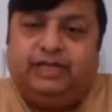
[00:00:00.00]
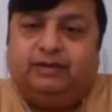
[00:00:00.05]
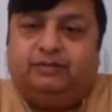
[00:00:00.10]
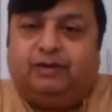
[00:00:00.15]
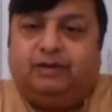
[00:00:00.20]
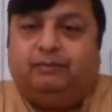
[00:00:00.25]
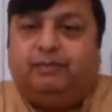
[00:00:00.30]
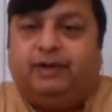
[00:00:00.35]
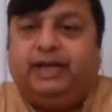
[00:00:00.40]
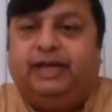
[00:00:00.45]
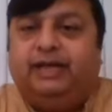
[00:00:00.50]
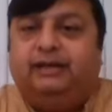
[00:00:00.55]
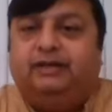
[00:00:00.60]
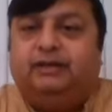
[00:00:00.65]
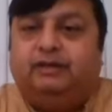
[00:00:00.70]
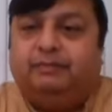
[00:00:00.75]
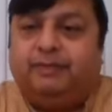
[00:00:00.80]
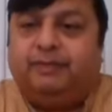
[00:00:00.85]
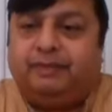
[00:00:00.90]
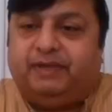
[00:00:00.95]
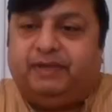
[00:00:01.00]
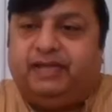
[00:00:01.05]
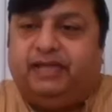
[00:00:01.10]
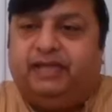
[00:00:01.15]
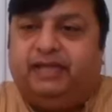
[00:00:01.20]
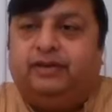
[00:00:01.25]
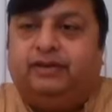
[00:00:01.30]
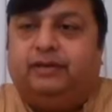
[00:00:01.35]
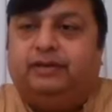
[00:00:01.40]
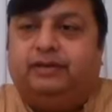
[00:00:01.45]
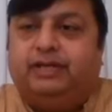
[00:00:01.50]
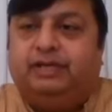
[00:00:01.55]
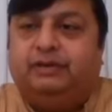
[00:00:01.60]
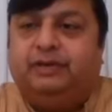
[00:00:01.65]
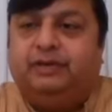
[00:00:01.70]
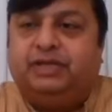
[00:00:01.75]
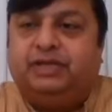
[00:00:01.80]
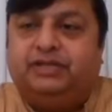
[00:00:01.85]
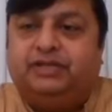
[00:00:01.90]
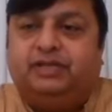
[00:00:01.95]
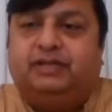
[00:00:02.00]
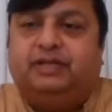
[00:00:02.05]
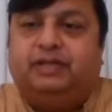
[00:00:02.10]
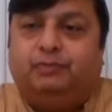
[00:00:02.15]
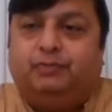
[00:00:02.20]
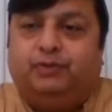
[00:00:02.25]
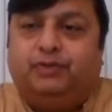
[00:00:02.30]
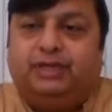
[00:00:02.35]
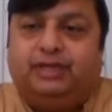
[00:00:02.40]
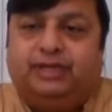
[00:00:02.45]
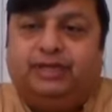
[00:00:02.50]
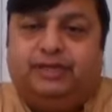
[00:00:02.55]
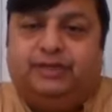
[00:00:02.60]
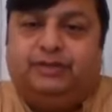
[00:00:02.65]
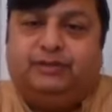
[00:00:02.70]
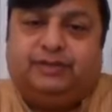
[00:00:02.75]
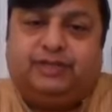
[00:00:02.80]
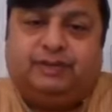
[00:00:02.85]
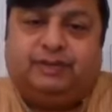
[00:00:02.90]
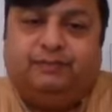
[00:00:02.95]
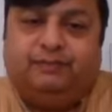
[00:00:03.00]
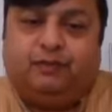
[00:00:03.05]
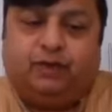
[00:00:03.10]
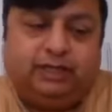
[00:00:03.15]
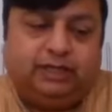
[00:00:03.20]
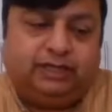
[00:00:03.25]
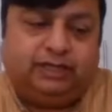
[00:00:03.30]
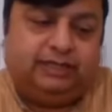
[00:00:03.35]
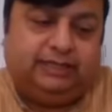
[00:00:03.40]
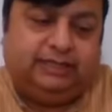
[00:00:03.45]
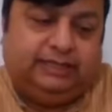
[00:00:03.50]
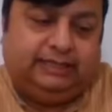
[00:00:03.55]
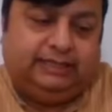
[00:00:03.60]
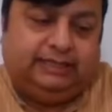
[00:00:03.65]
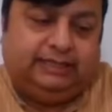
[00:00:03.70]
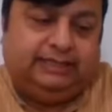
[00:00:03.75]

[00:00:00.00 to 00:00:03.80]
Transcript: we're using our brain or memory or education, I put it into some work,